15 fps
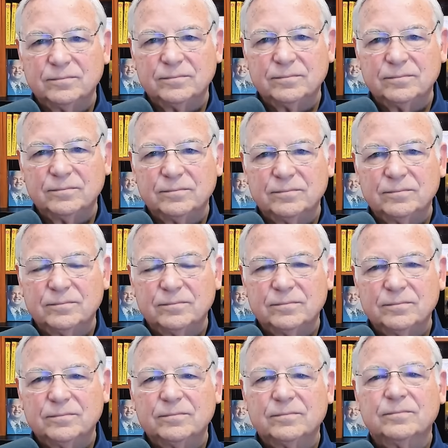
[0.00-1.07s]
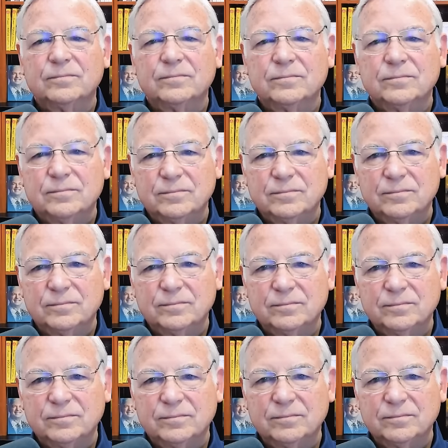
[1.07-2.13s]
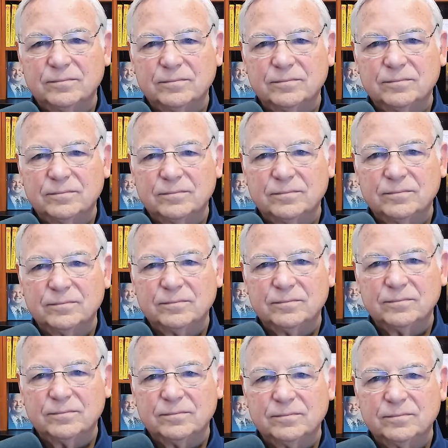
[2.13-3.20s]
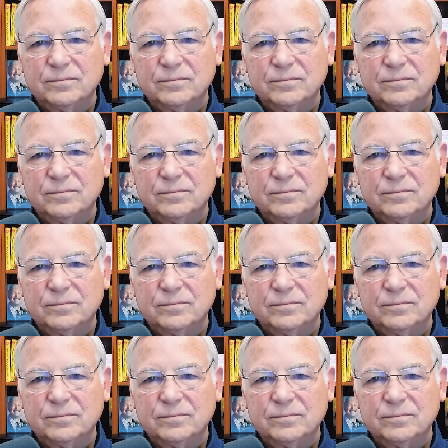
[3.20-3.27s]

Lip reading: (silent)